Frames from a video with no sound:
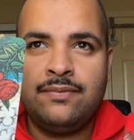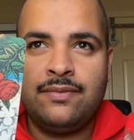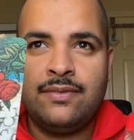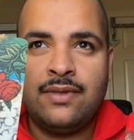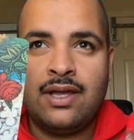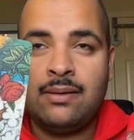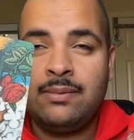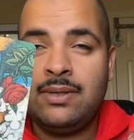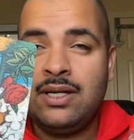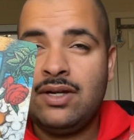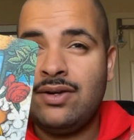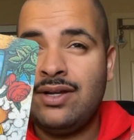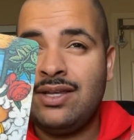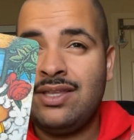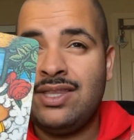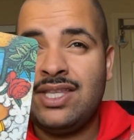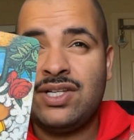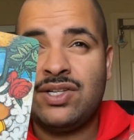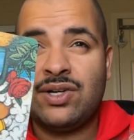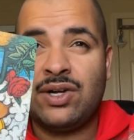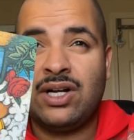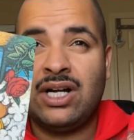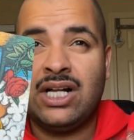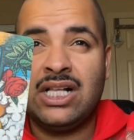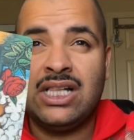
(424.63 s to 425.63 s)
I'm hearing these
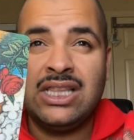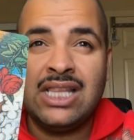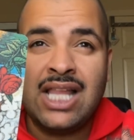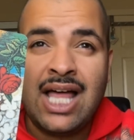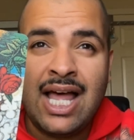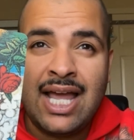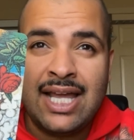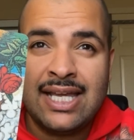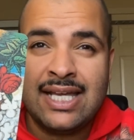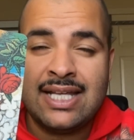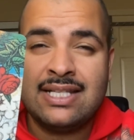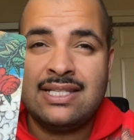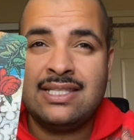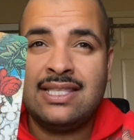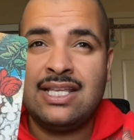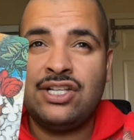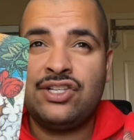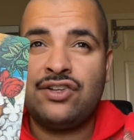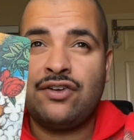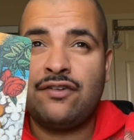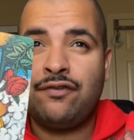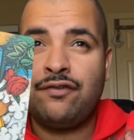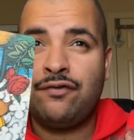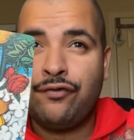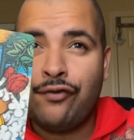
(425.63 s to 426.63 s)
are clients, these
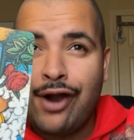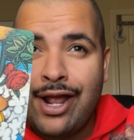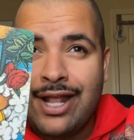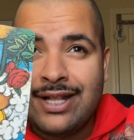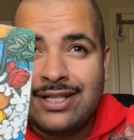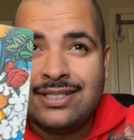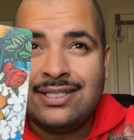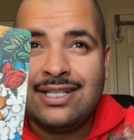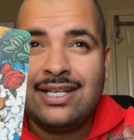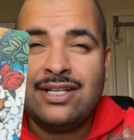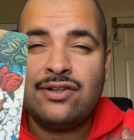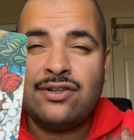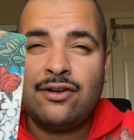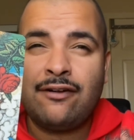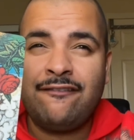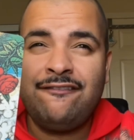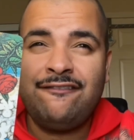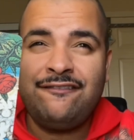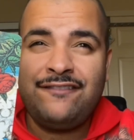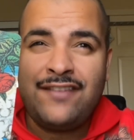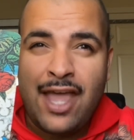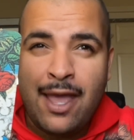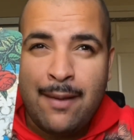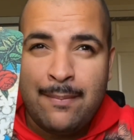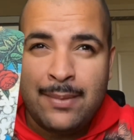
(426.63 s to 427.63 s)
are friends, these are
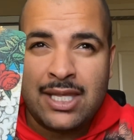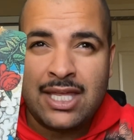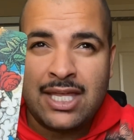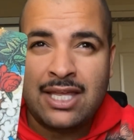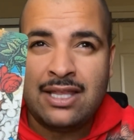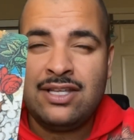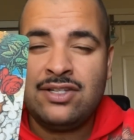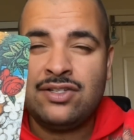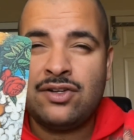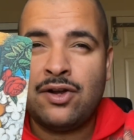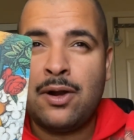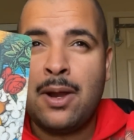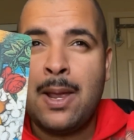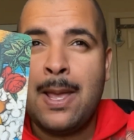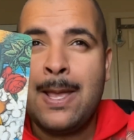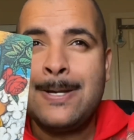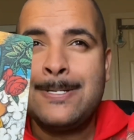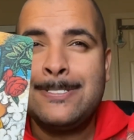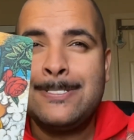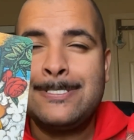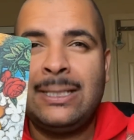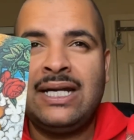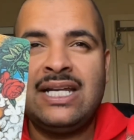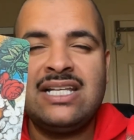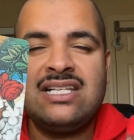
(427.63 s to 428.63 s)
family. It
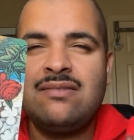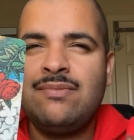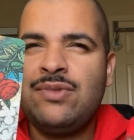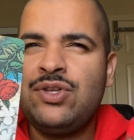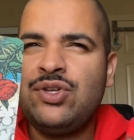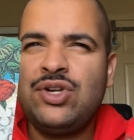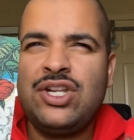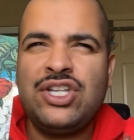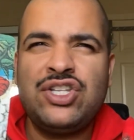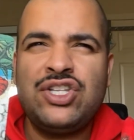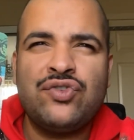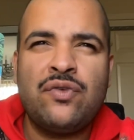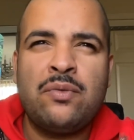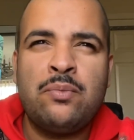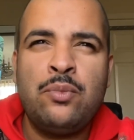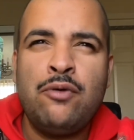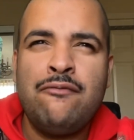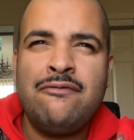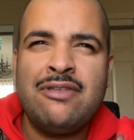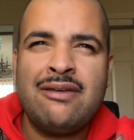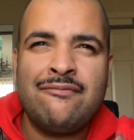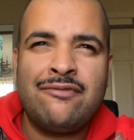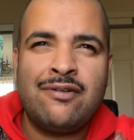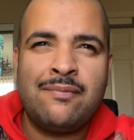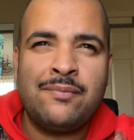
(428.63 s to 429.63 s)
doesn't mean you need to remove
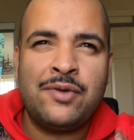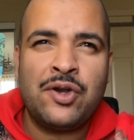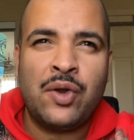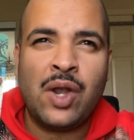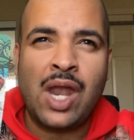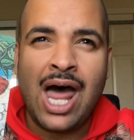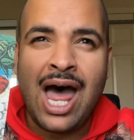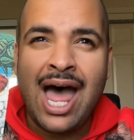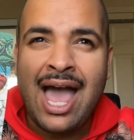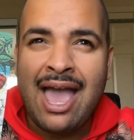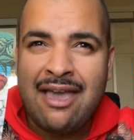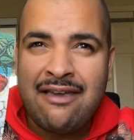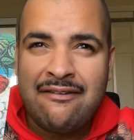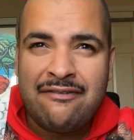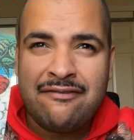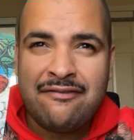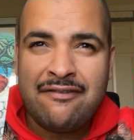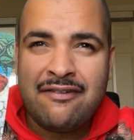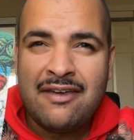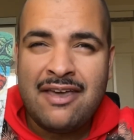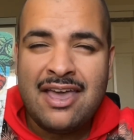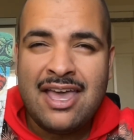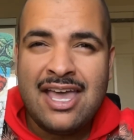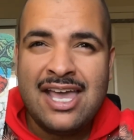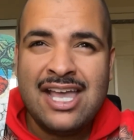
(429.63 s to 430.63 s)
them from your life.
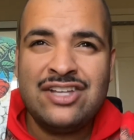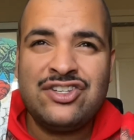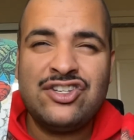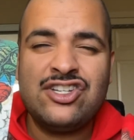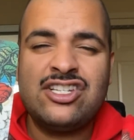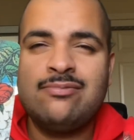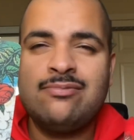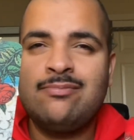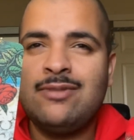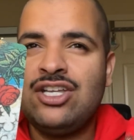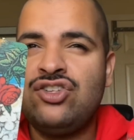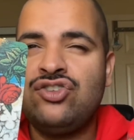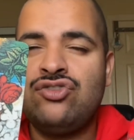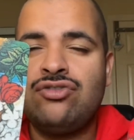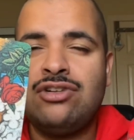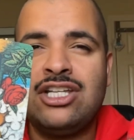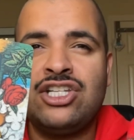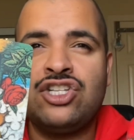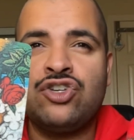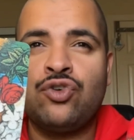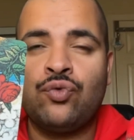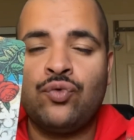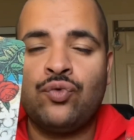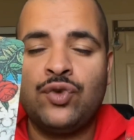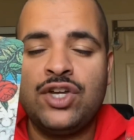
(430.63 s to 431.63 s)
It just means you need
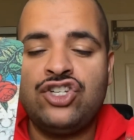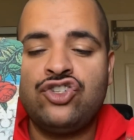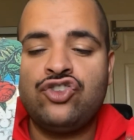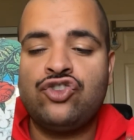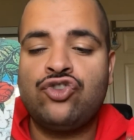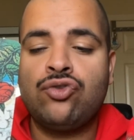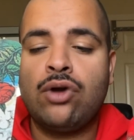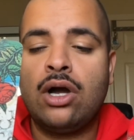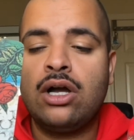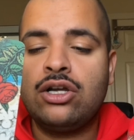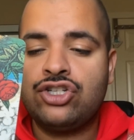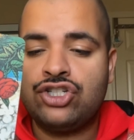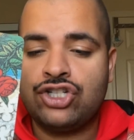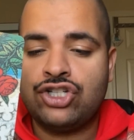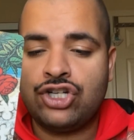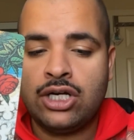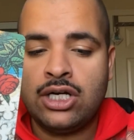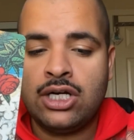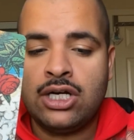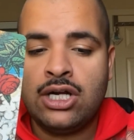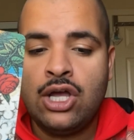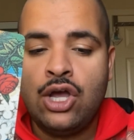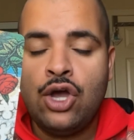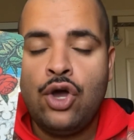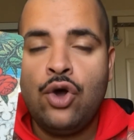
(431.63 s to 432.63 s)
to
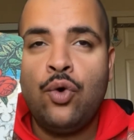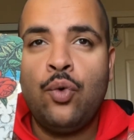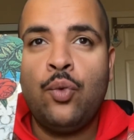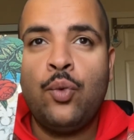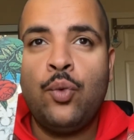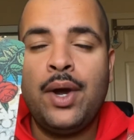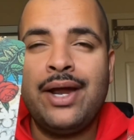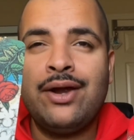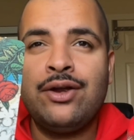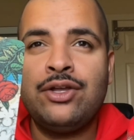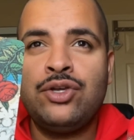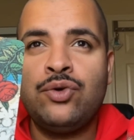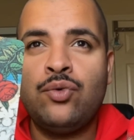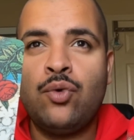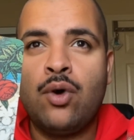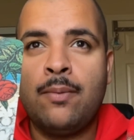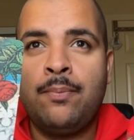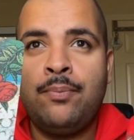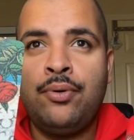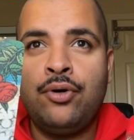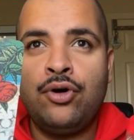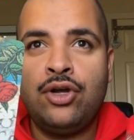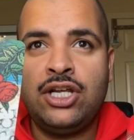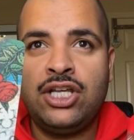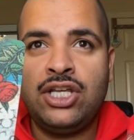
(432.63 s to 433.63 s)
restructure where you are
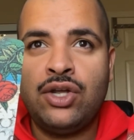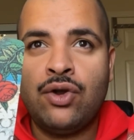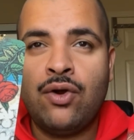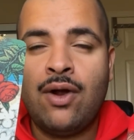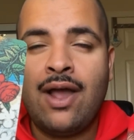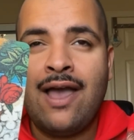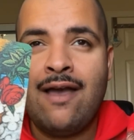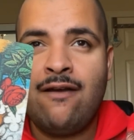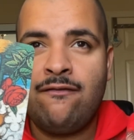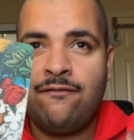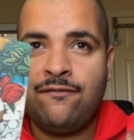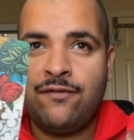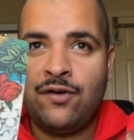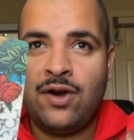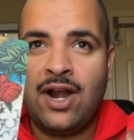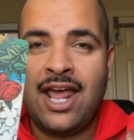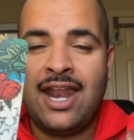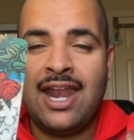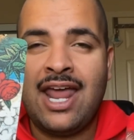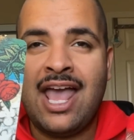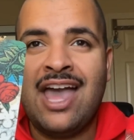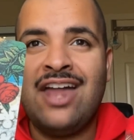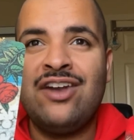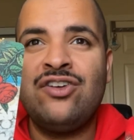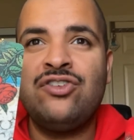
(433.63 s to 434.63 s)
putting your effort
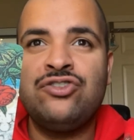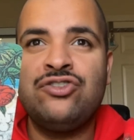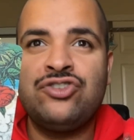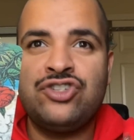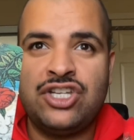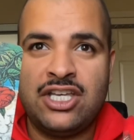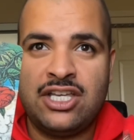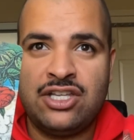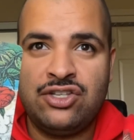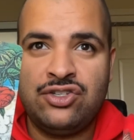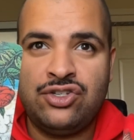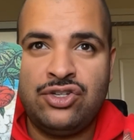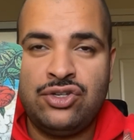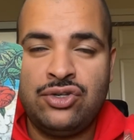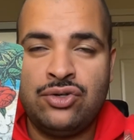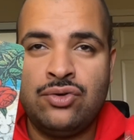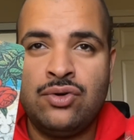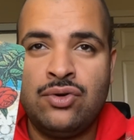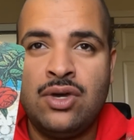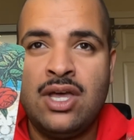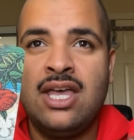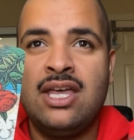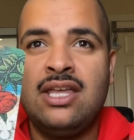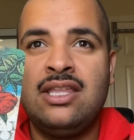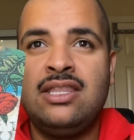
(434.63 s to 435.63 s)
and energy into
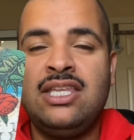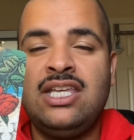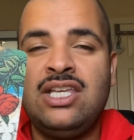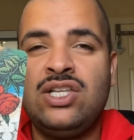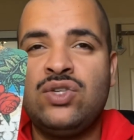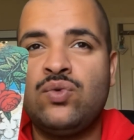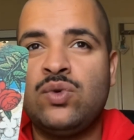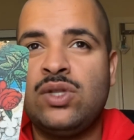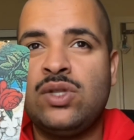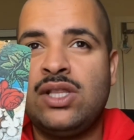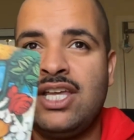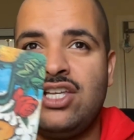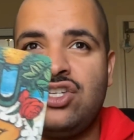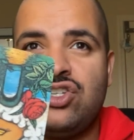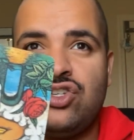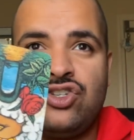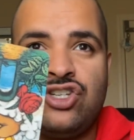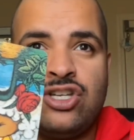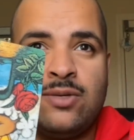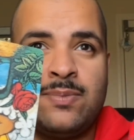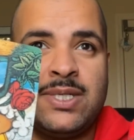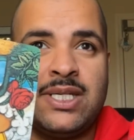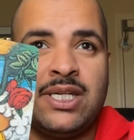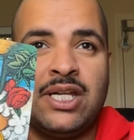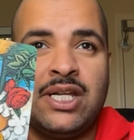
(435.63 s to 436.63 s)
these
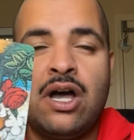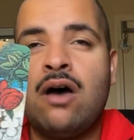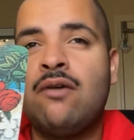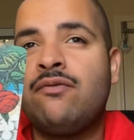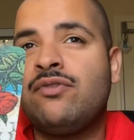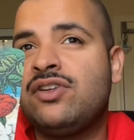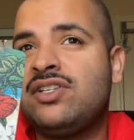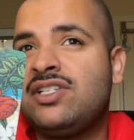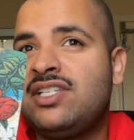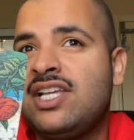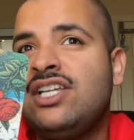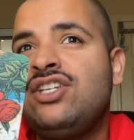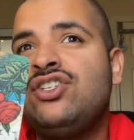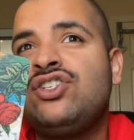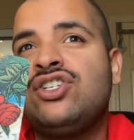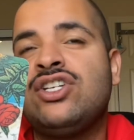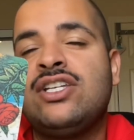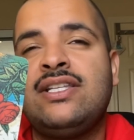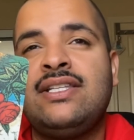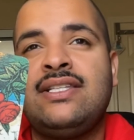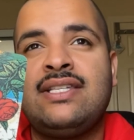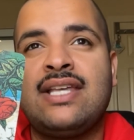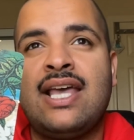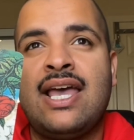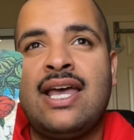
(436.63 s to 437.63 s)
relationships and
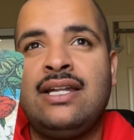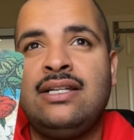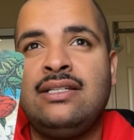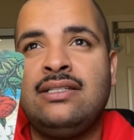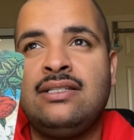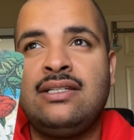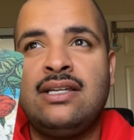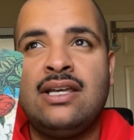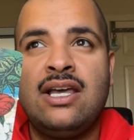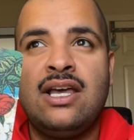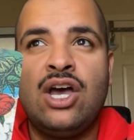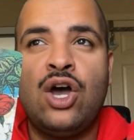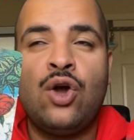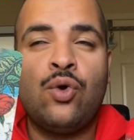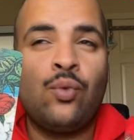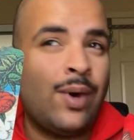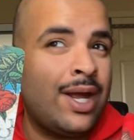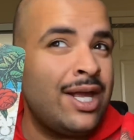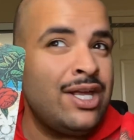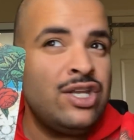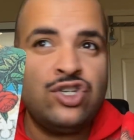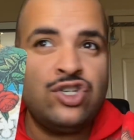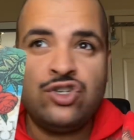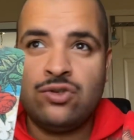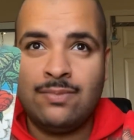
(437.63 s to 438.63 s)
conversations and
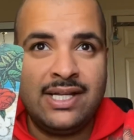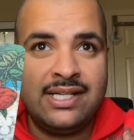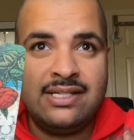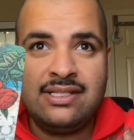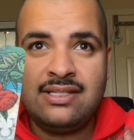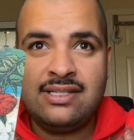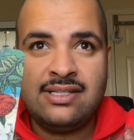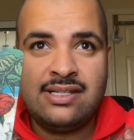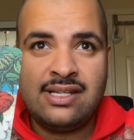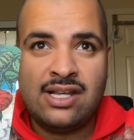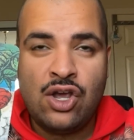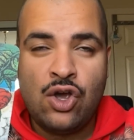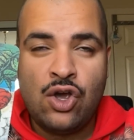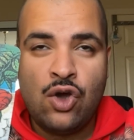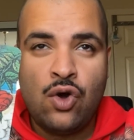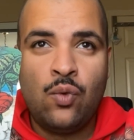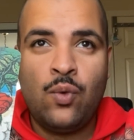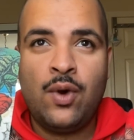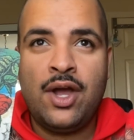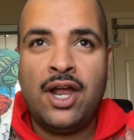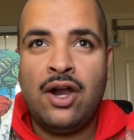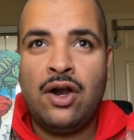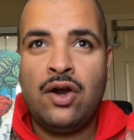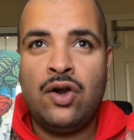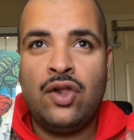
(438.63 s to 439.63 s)
arrangements,
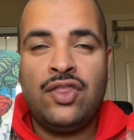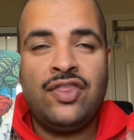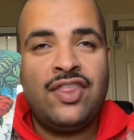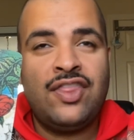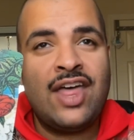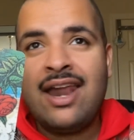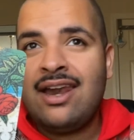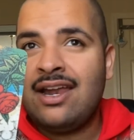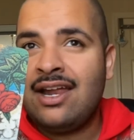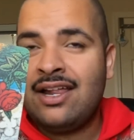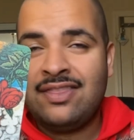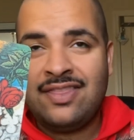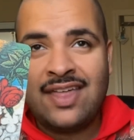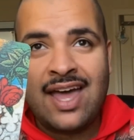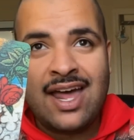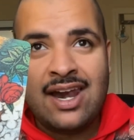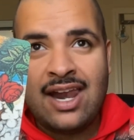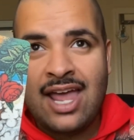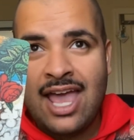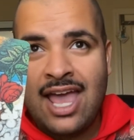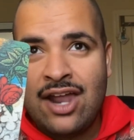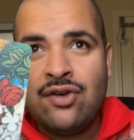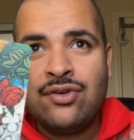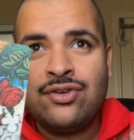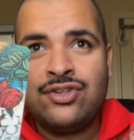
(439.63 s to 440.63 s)
where that
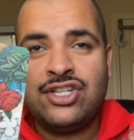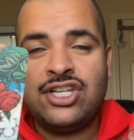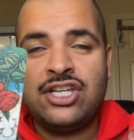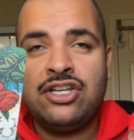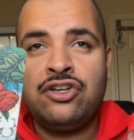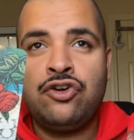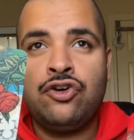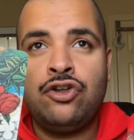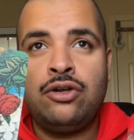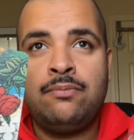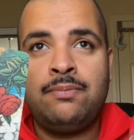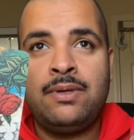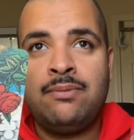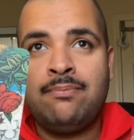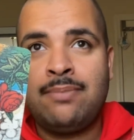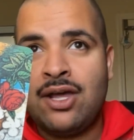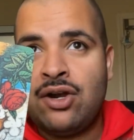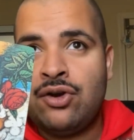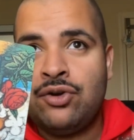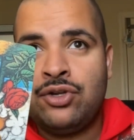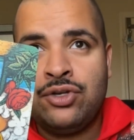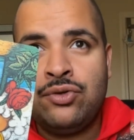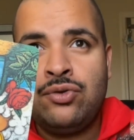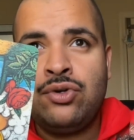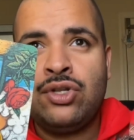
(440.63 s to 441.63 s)
energy could be
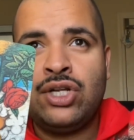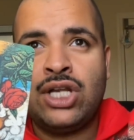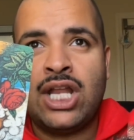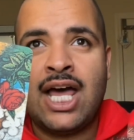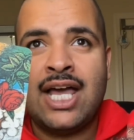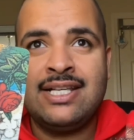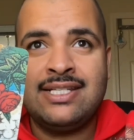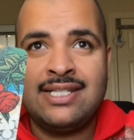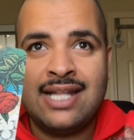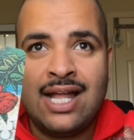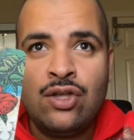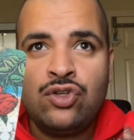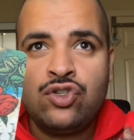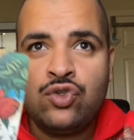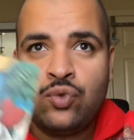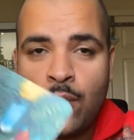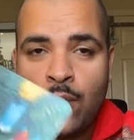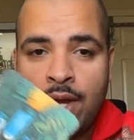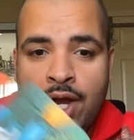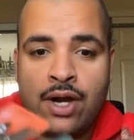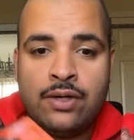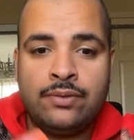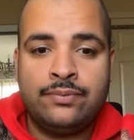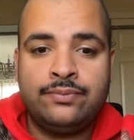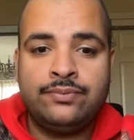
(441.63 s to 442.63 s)
better utilized
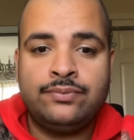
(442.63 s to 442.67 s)
elsewhere.